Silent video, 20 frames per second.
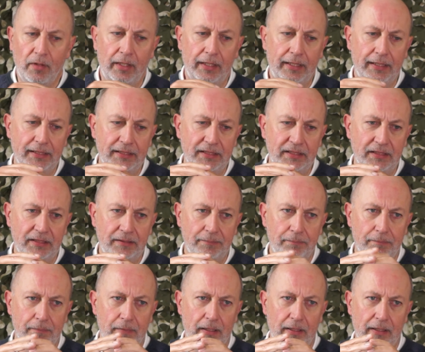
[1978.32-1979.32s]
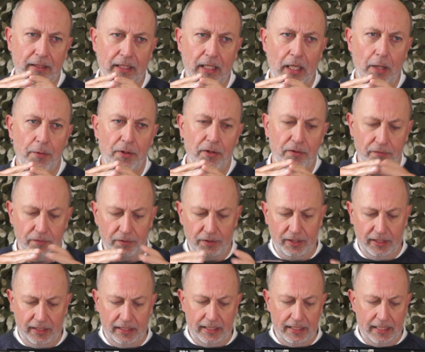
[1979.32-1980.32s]
is go over
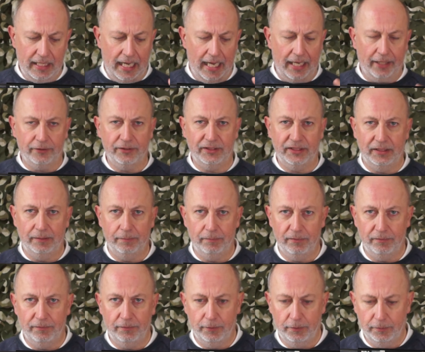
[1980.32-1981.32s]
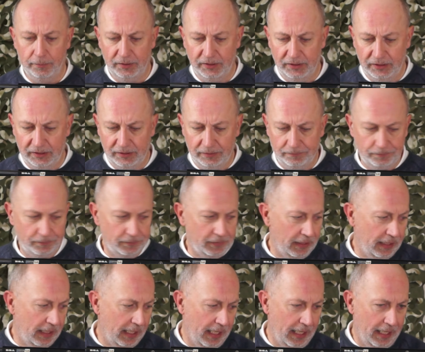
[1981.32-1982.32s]
the accuracy and performance
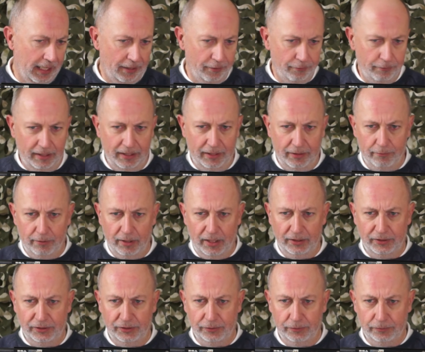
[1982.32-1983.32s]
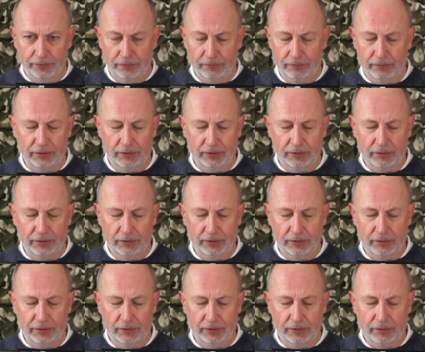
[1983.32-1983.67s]
and rate the rifle